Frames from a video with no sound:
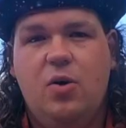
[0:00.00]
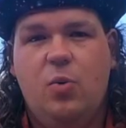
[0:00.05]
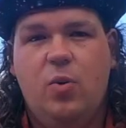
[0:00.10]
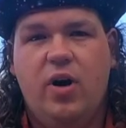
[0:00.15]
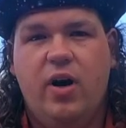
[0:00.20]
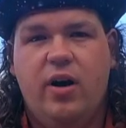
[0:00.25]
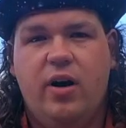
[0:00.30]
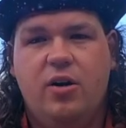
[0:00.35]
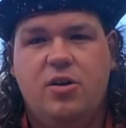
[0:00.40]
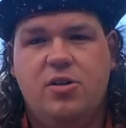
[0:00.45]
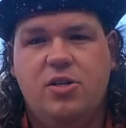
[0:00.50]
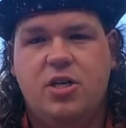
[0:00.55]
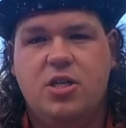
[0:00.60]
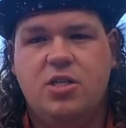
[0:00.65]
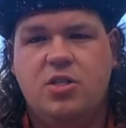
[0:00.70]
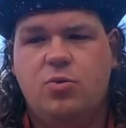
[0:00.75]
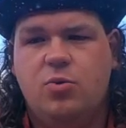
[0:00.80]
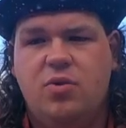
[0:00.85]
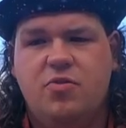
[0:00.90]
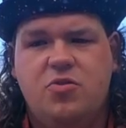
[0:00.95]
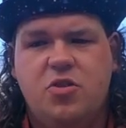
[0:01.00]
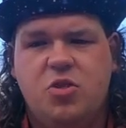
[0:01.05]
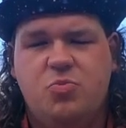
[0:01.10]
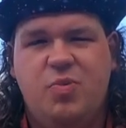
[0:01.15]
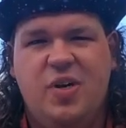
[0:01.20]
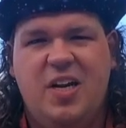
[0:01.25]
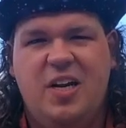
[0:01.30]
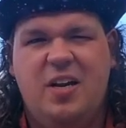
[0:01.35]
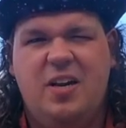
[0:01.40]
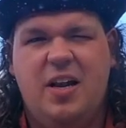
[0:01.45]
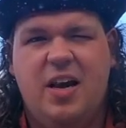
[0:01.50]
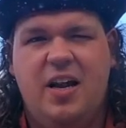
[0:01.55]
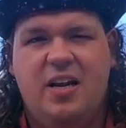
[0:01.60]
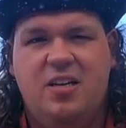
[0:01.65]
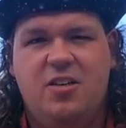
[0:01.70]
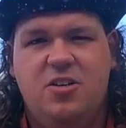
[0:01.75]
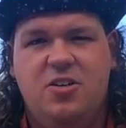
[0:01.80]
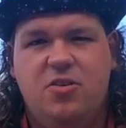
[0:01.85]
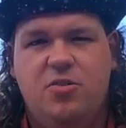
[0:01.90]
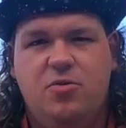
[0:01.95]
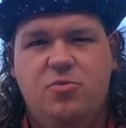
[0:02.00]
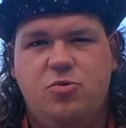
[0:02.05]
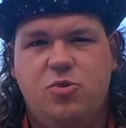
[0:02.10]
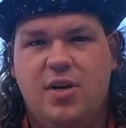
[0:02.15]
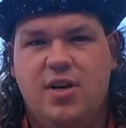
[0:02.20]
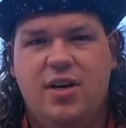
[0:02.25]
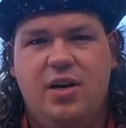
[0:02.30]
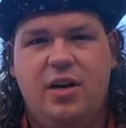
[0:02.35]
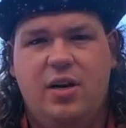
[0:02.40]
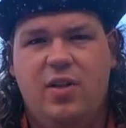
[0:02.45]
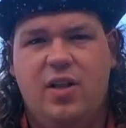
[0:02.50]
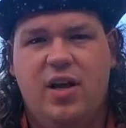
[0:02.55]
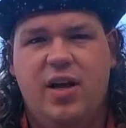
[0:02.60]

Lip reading: We've just been inactive, trying to